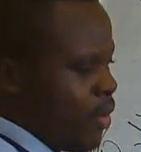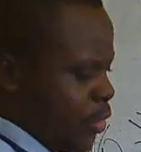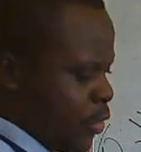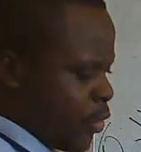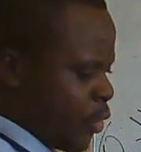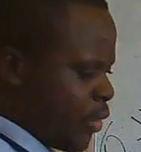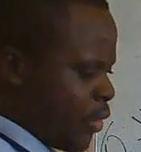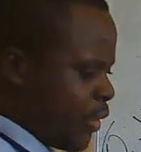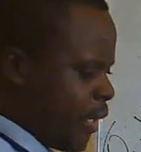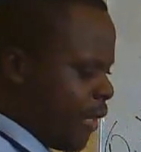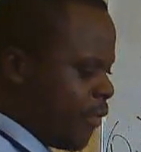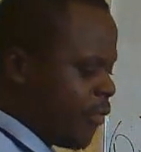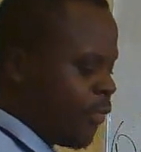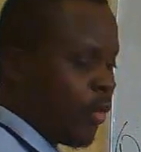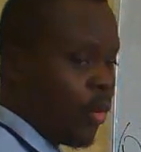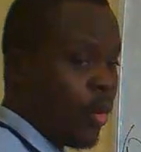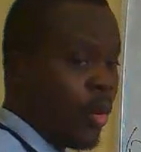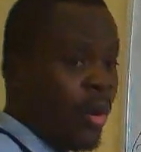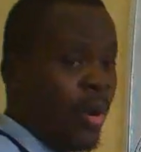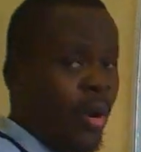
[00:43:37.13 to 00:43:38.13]
So
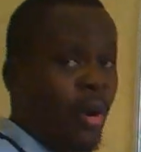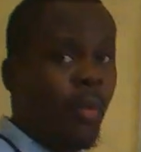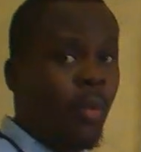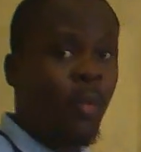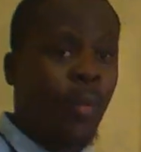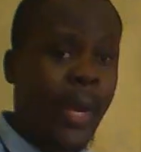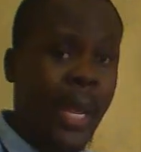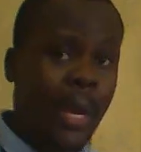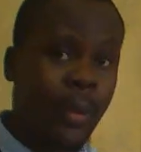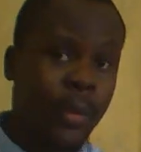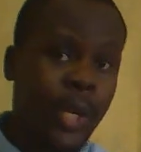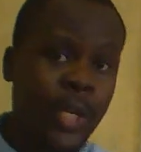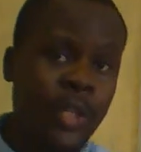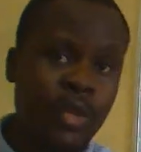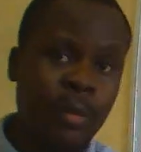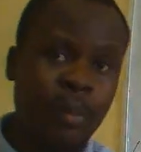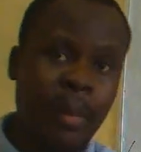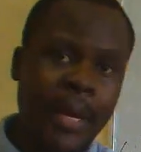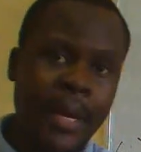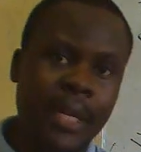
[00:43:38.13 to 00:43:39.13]
therefore, we are going to
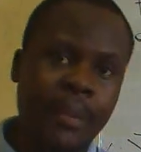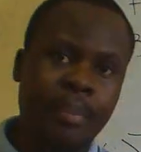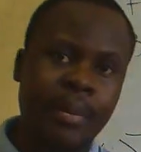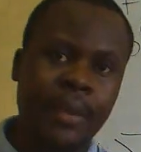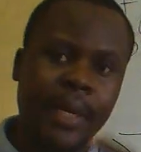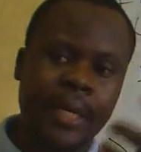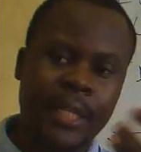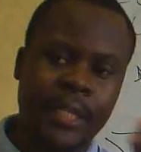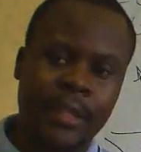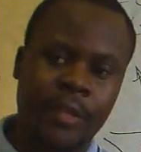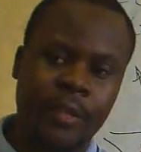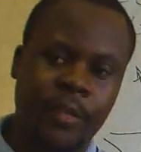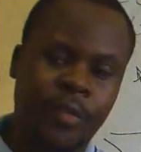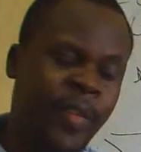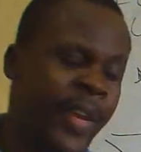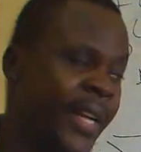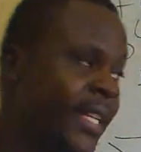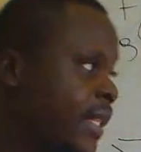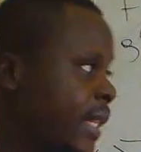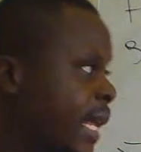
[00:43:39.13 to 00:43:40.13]
manipulate the
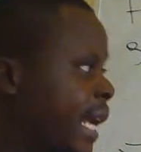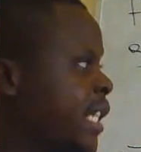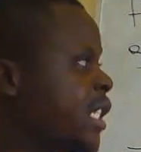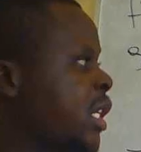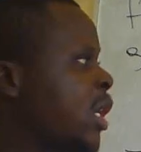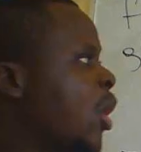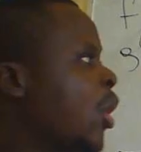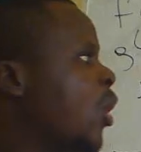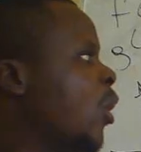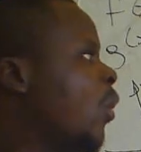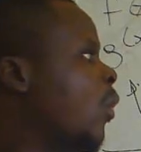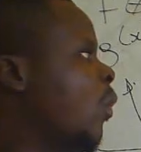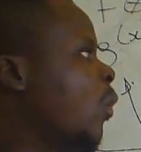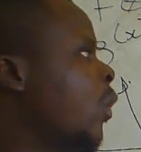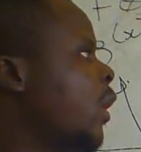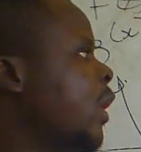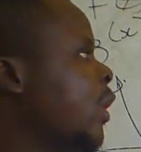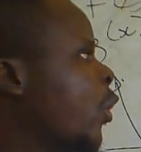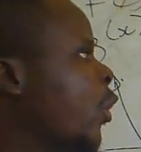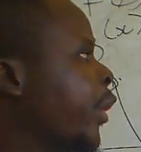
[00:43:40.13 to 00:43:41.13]
fact that
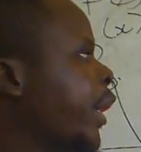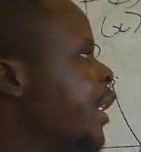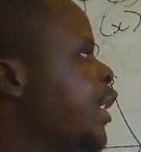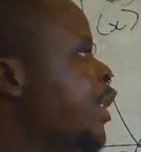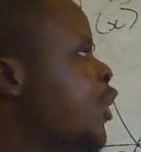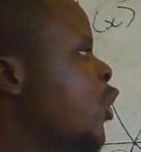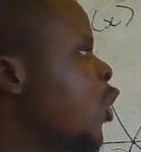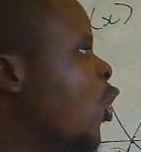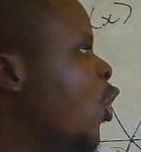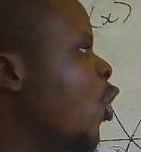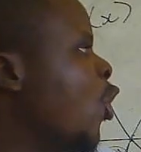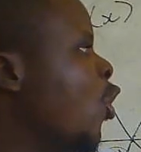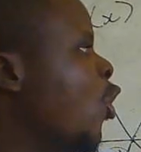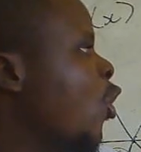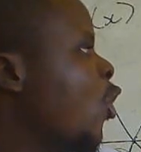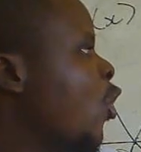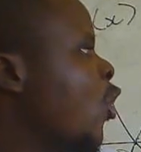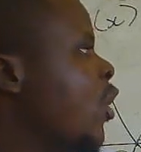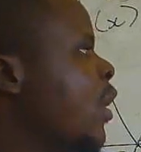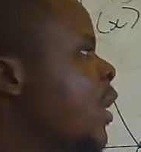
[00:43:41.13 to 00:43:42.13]
we already
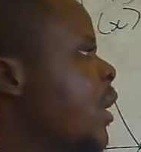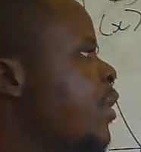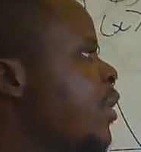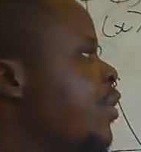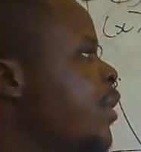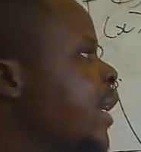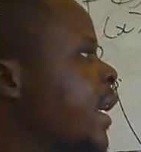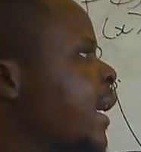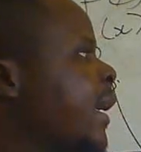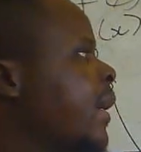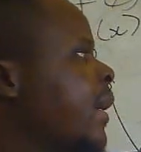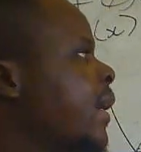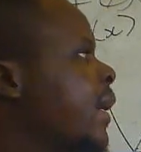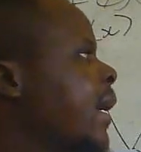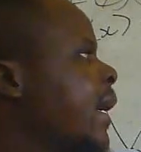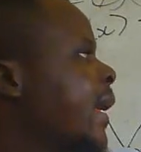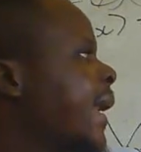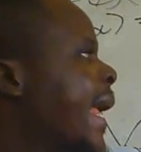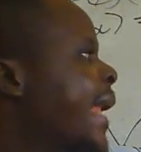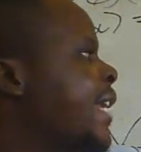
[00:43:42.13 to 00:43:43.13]
know the
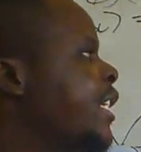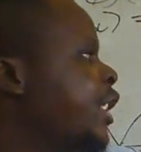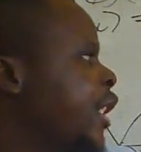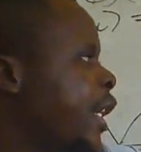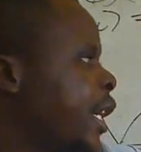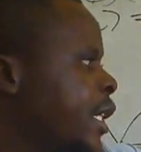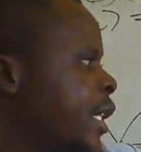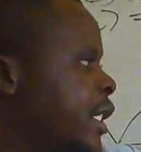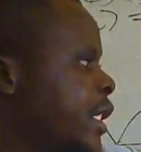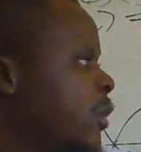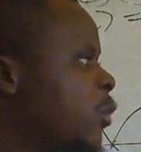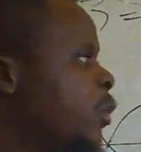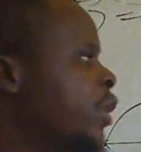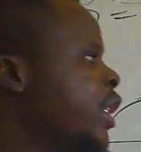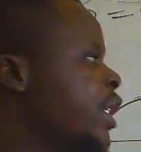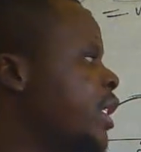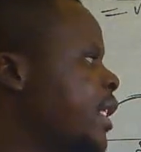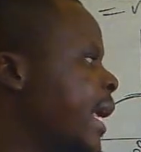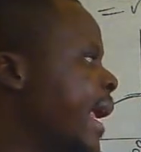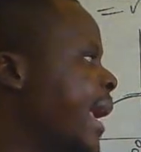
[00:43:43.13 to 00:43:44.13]
gradient, which
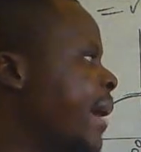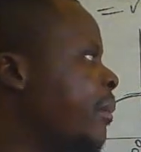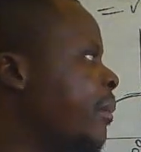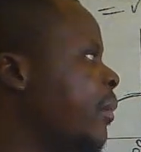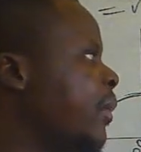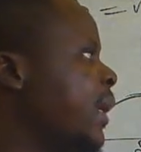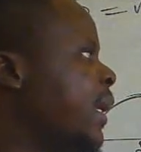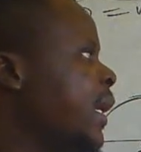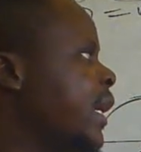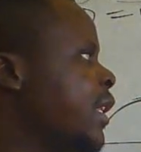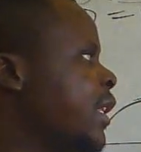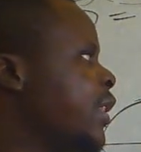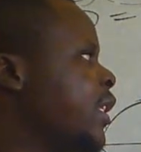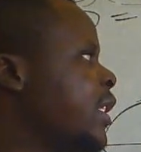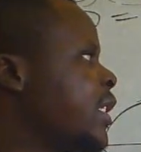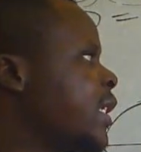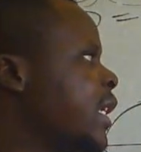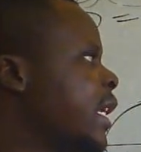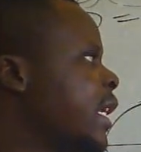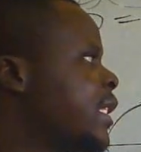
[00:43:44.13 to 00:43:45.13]
is m, in
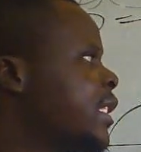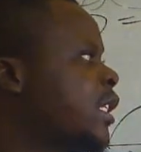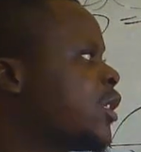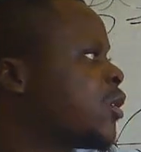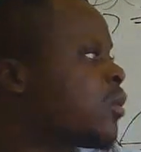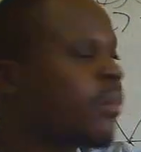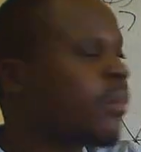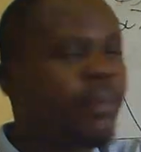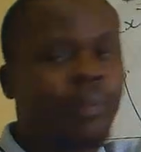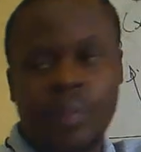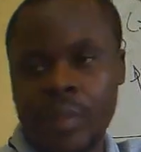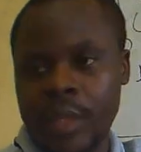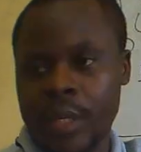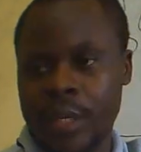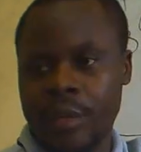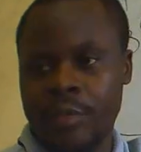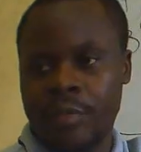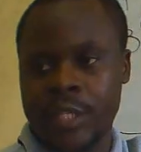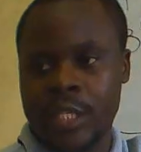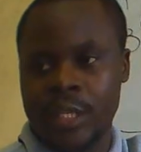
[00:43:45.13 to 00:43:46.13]
this case is
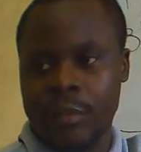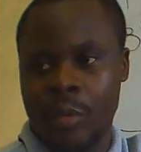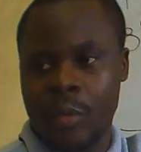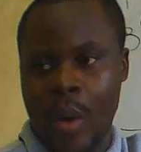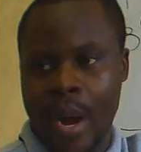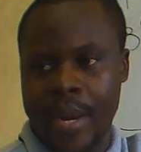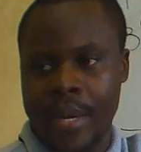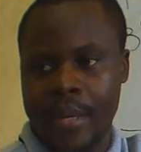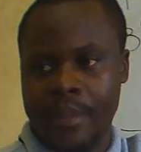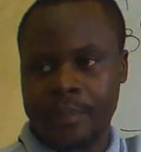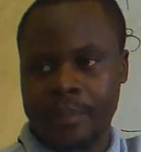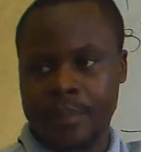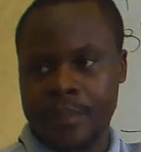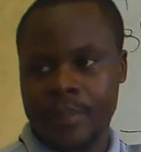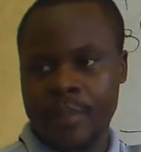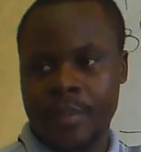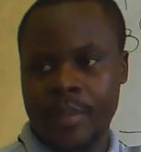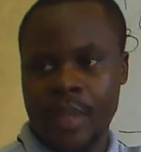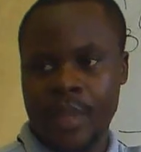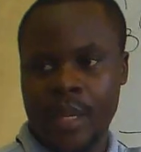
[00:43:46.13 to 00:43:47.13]
invisible 1.
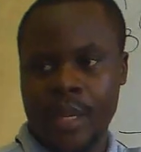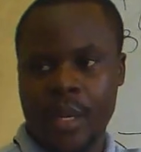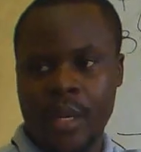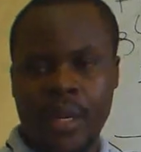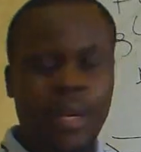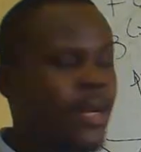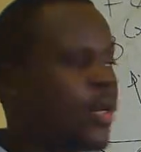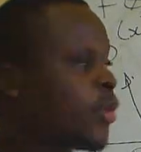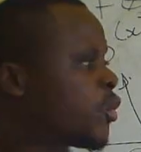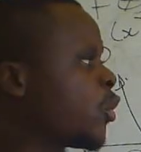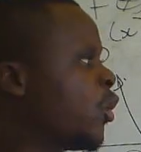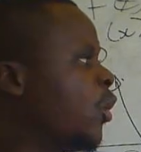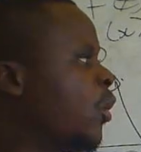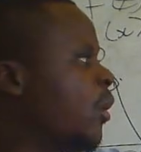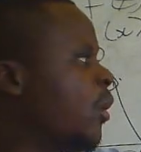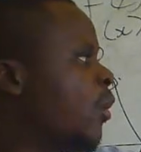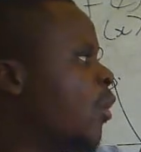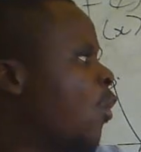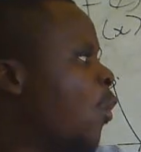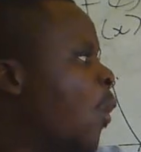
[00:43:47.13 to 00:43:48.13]

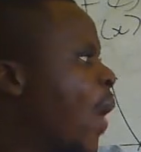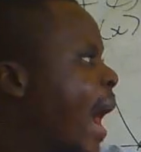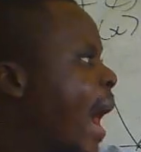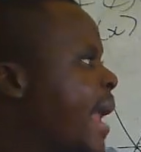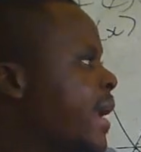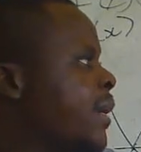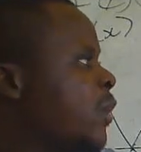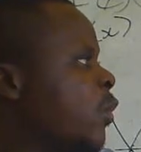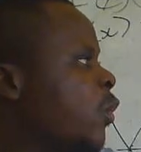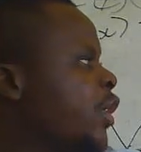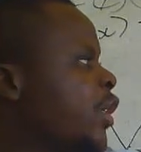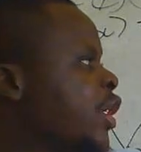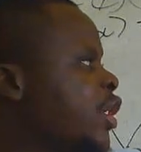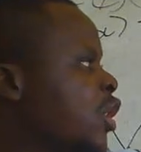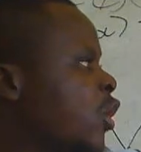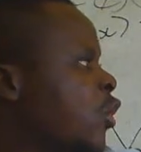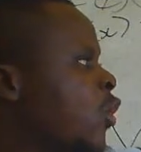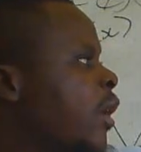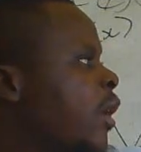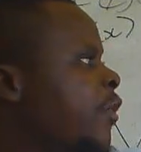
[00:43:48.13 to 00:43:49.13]
So 1, which is
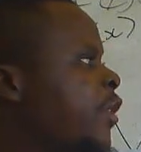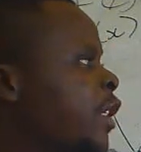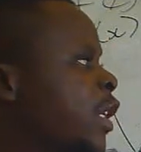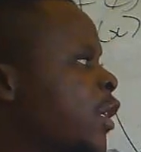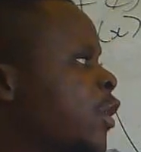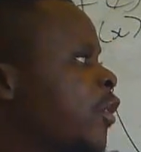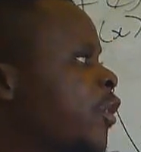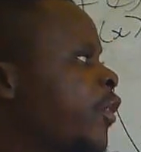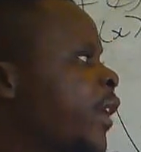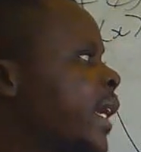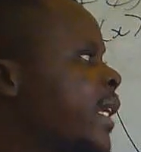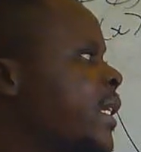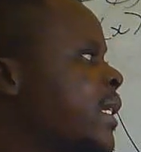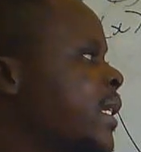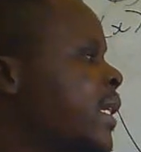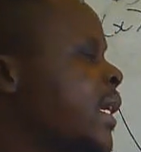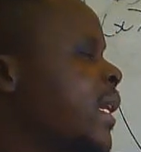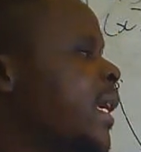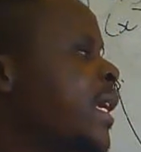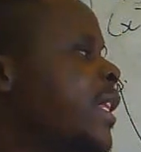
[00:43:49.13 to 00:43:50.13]
the coefficient of x,
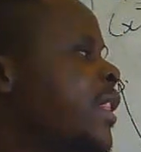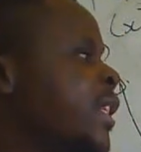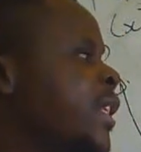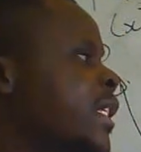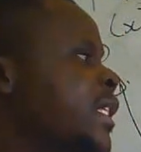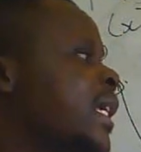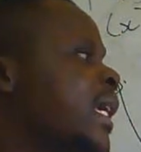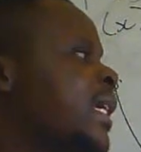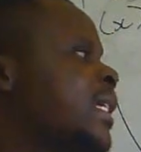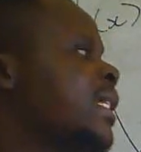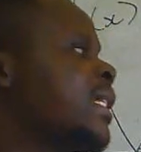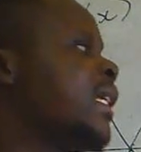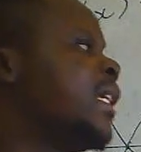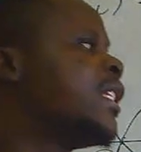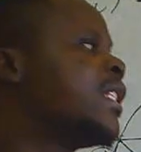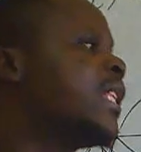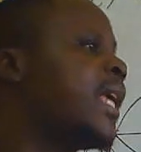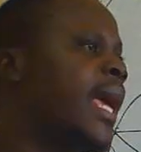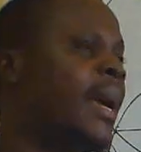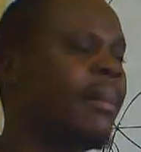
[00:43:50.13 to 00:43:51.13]
in this case is
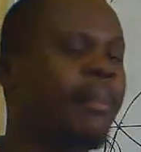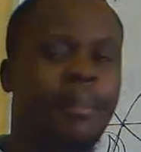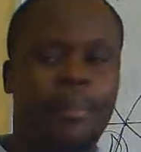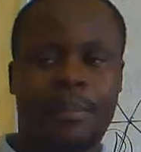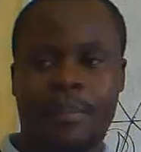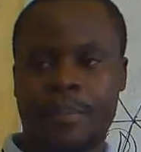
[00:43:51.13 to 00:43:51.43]
the m.